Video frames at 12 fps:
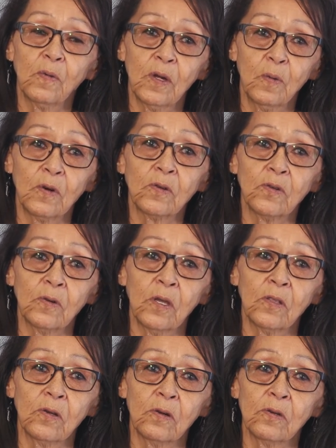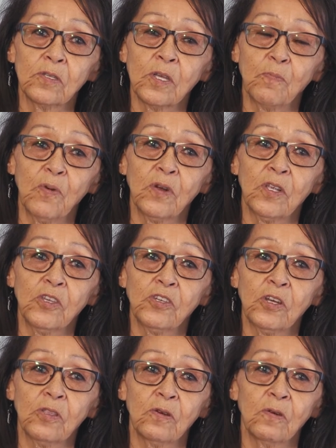We work together, support
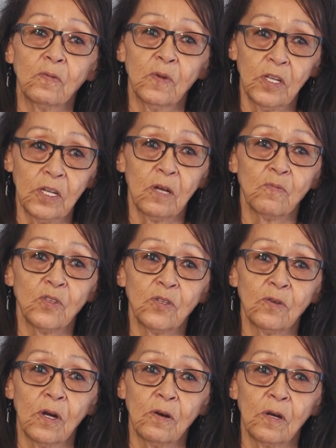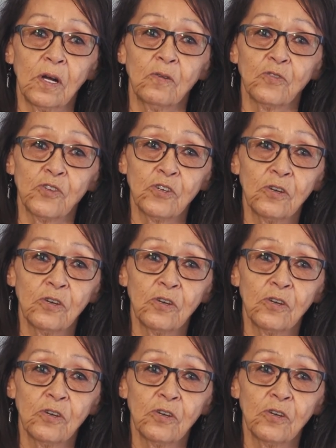each other when it comes to our culture.